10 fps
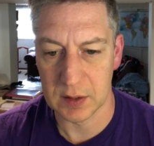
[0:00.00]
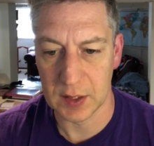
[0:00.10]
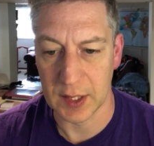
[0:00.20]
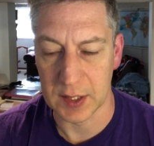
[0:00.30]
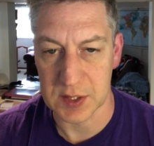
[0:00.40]

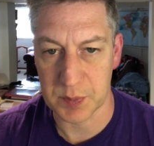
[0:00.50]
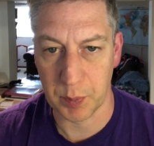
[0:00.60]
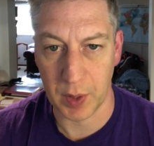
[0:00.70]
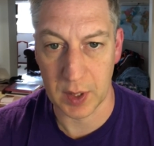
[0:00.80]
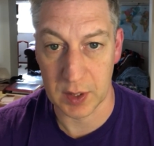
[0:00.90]
and is
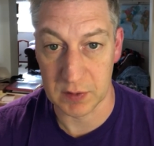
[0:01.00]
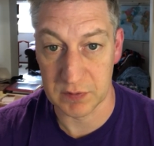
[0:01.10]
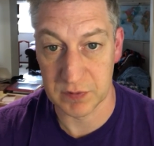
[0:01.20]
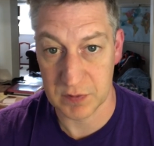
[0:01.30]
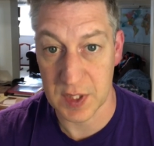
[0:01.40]
part
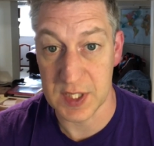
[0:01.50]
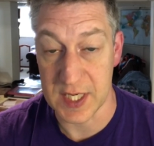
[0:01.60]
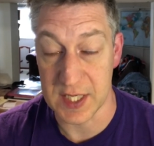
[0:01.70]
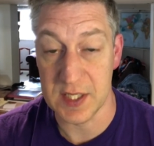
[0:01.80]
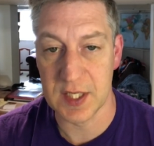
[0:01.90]
of the
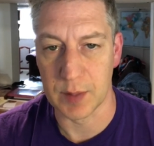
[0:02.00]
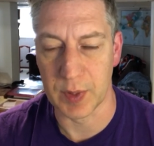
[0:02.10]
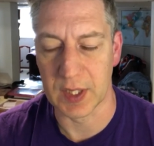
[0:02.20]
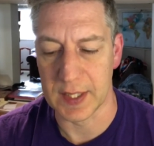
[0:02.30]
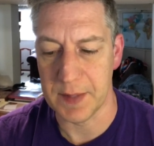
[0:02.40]
deed
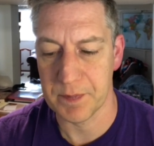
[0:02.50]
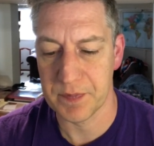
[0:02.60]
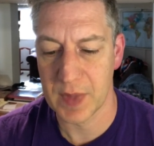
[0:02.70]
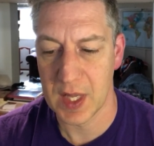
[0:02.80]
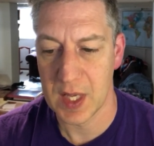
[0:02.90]
typically,
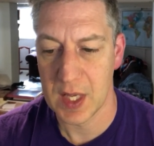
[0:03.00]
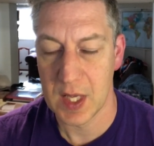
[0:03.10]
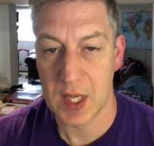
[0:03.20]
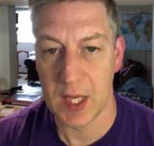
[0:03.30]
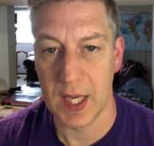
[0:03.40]

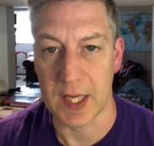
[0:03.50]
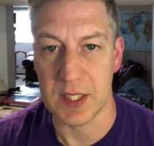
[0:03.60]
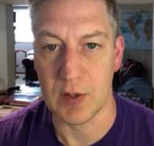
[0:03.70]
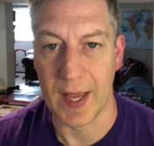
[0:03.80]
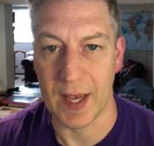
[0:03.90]
and
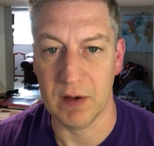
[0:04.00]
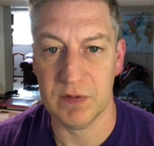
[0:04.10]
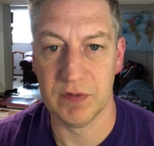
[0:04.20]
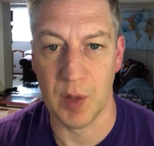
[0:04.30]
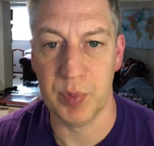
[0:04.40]
you
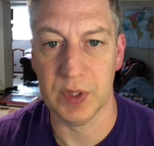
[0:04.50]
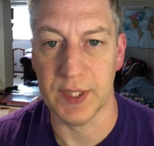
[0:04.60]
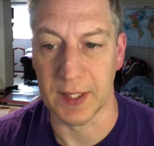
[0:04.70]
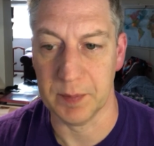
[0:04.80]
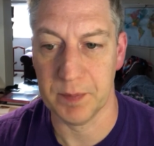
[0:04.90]
have a
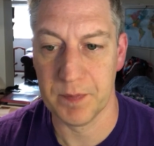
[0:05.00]
building.